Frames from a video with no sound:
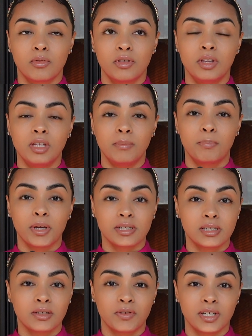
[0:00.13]
The
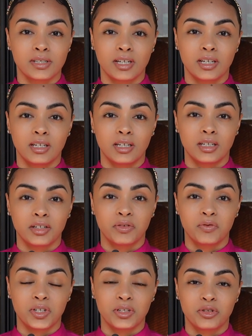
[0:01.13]
best advice I can
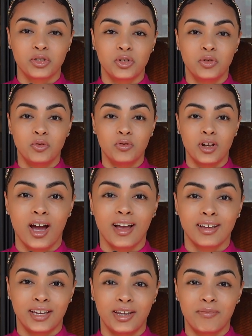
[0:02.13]
give is to
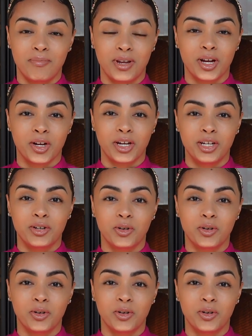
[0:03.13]
not get married